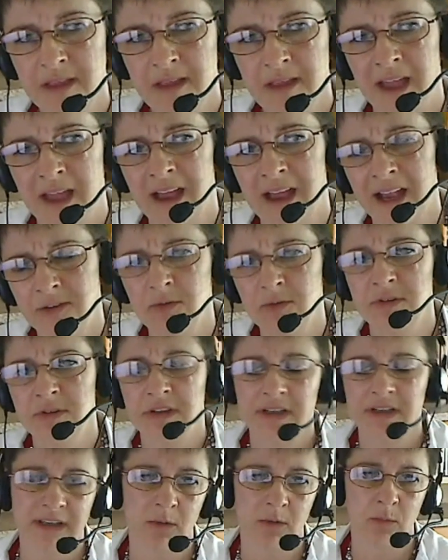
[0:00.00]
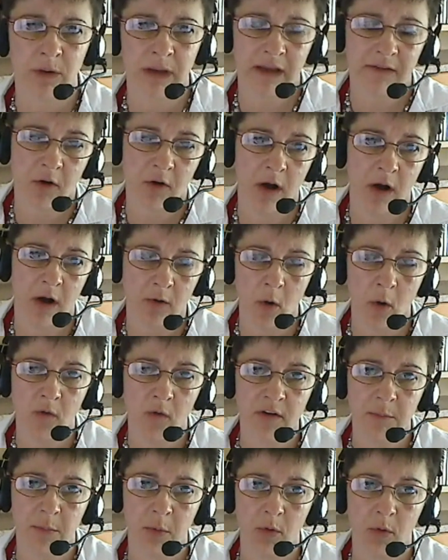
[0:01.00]
I do think that we have gone
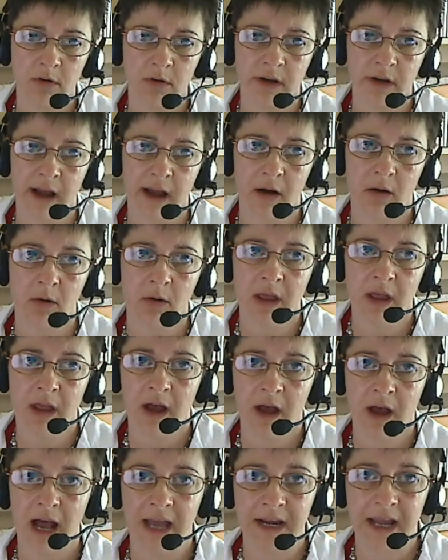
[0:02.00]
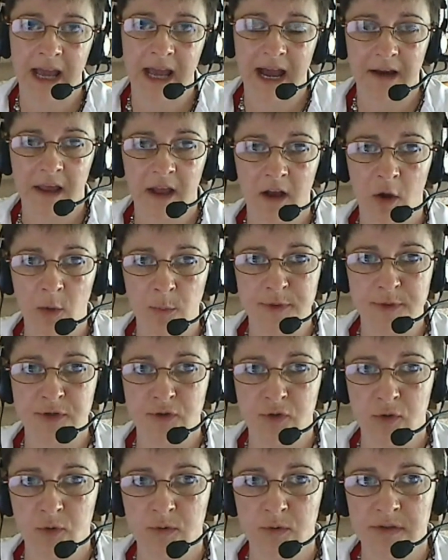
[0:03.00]
overboard now on how to help
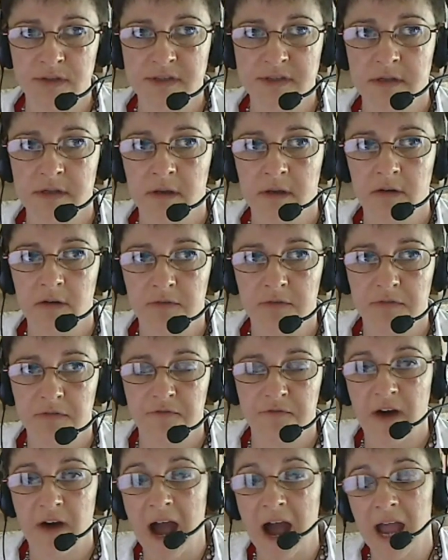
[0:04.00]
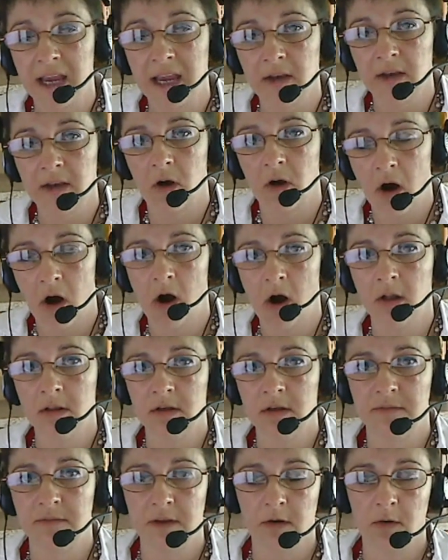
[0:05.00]
students find all
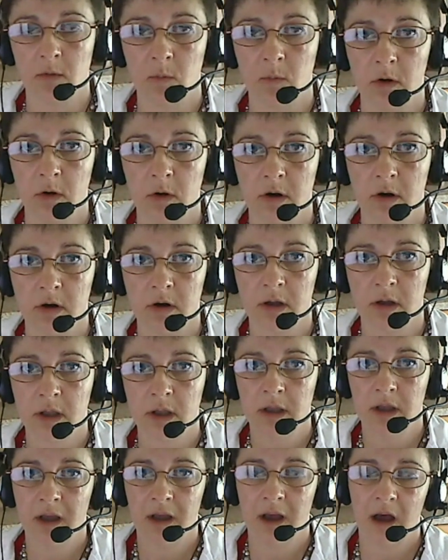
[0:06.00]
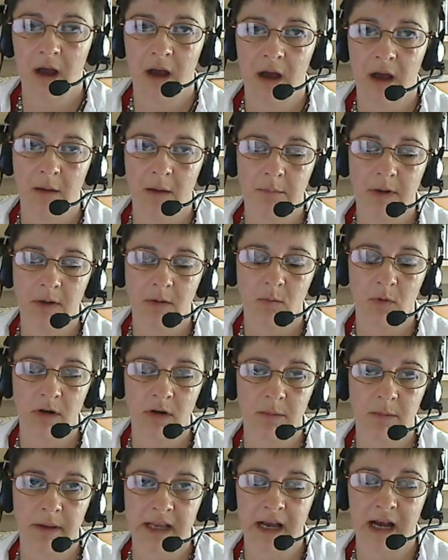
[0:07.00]
of their work. One
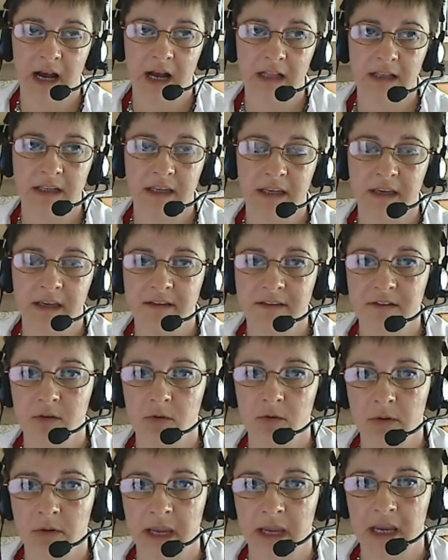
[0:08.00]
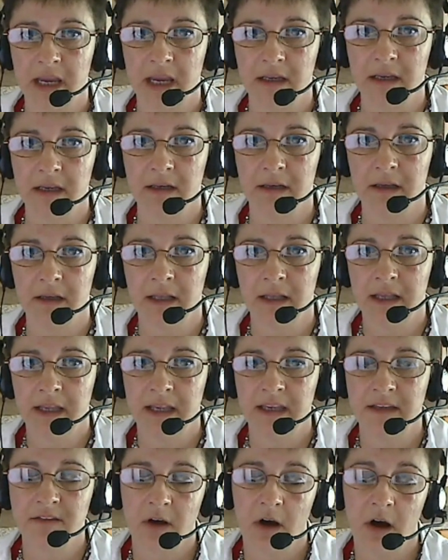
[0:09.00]
of my colleagues created,
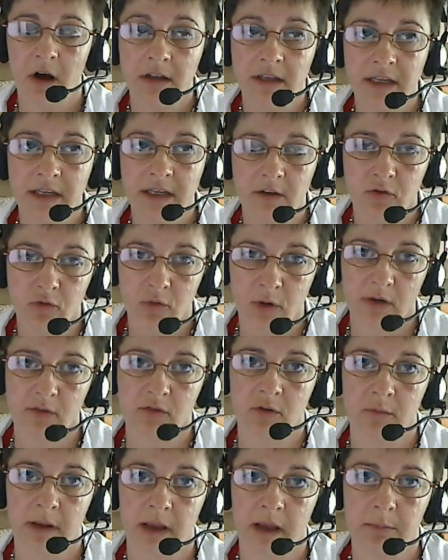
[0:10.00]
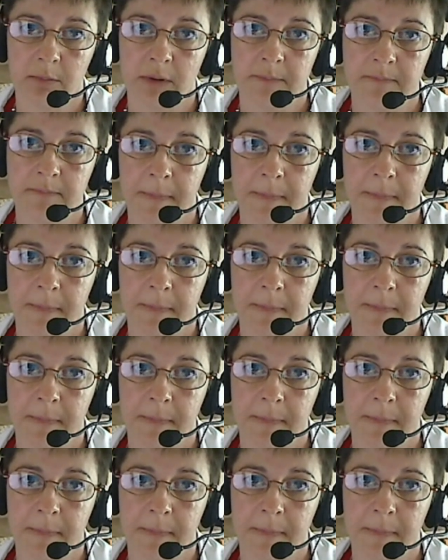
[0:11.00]
he's calling it a treasure map.